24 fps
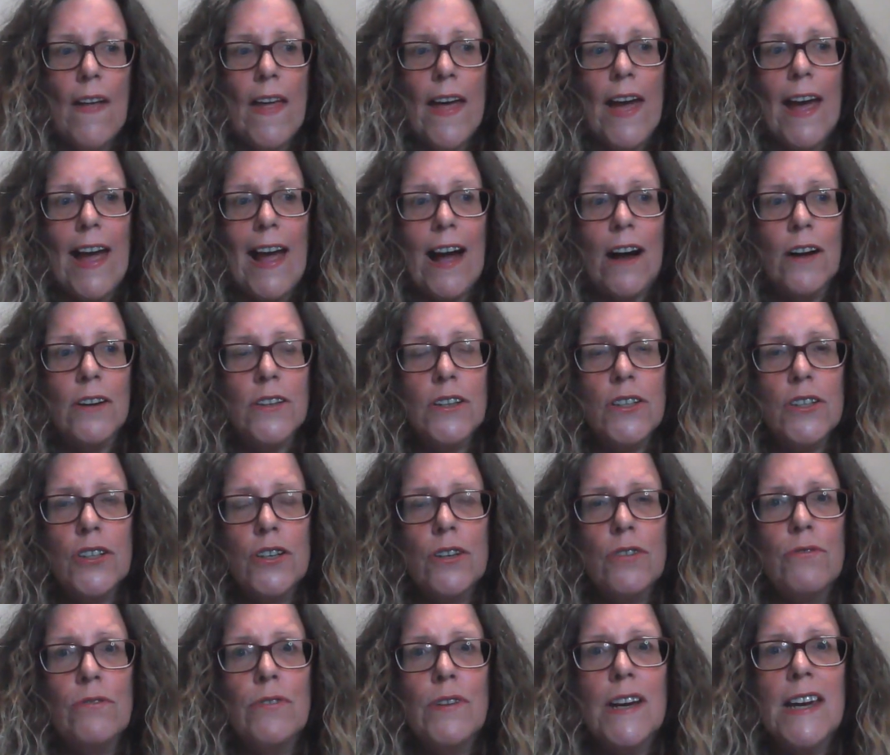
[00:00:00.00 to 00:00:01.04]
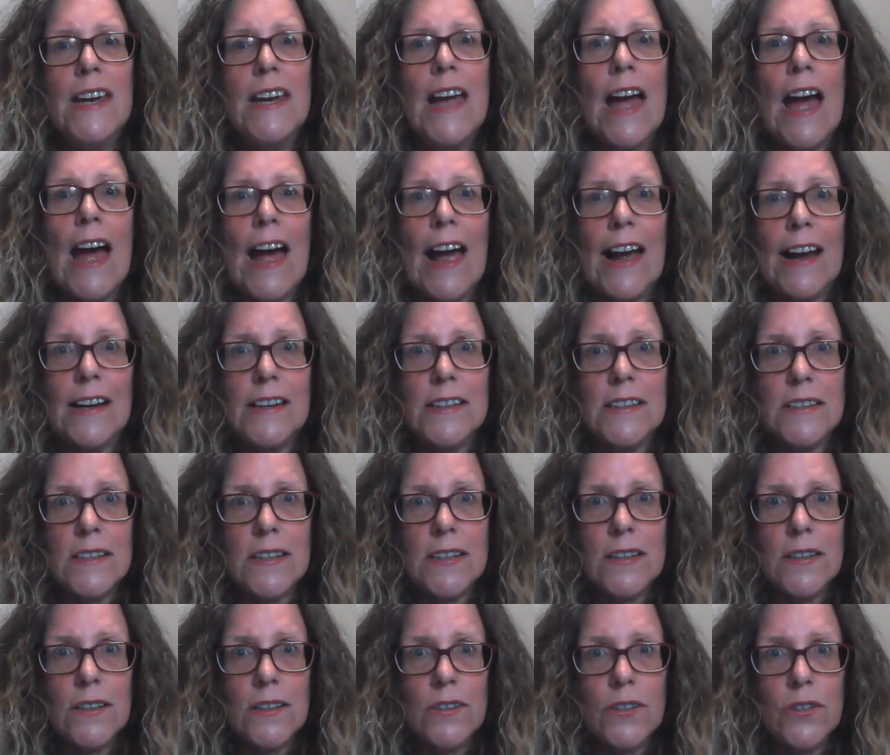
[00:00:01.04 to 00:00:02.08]
How did you
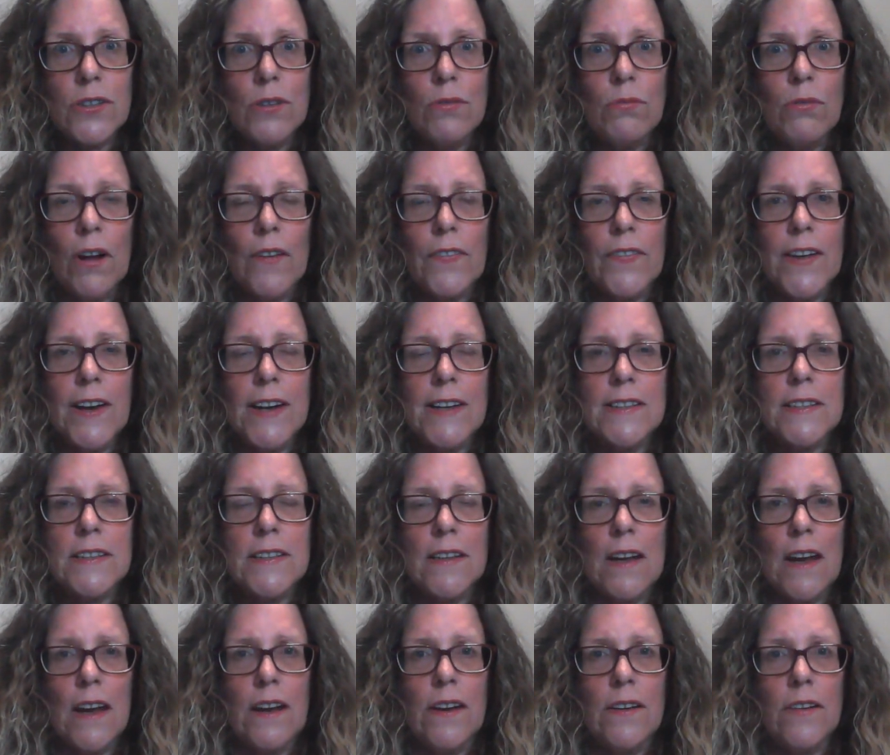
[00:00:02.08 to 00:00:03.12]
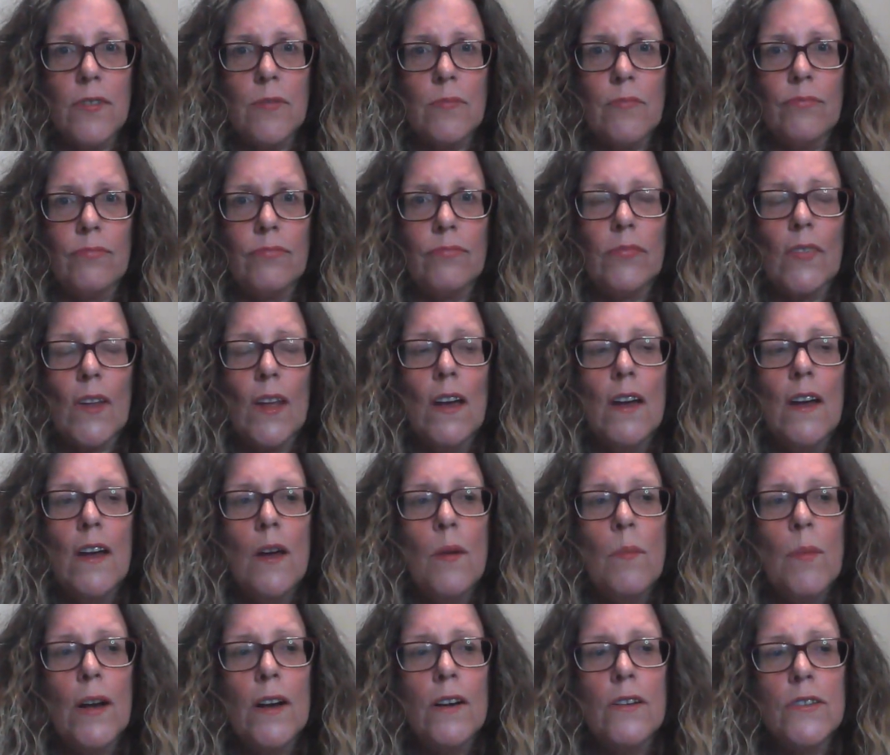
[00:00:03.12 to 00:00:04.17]
react to what they said?
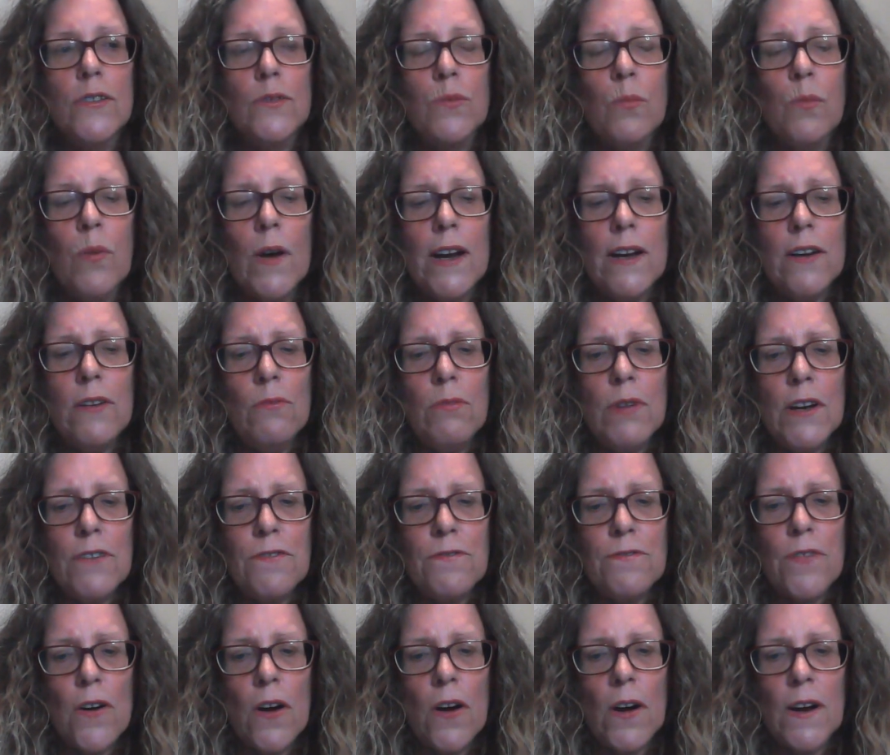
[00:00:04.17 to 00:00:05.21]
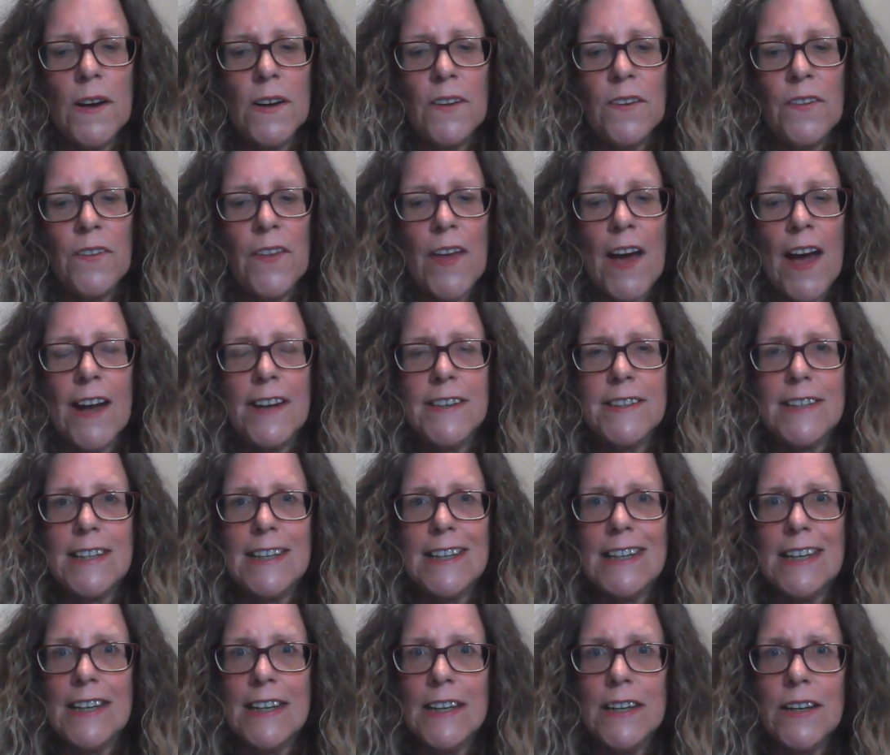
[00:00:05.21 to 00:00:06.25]
Because when we find that
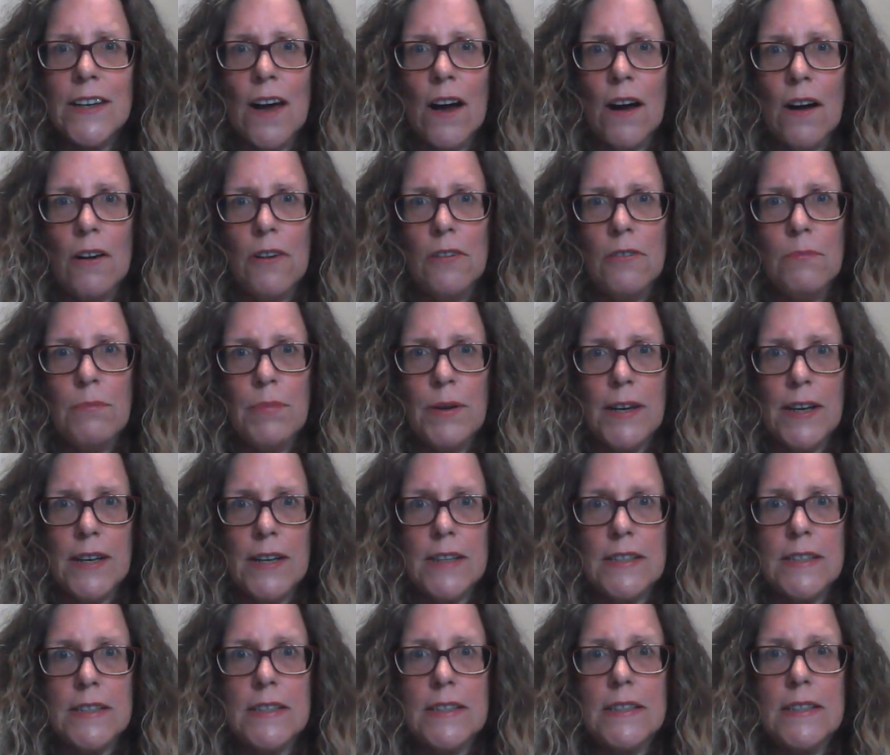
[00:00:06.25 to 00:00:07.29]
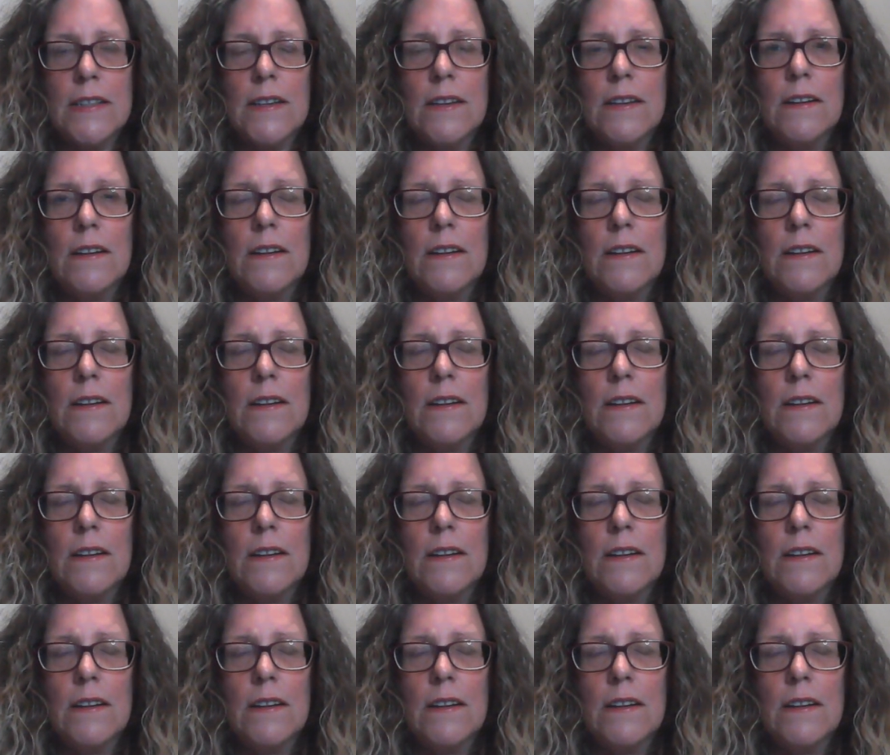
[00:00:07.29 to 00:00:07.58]
inner peace,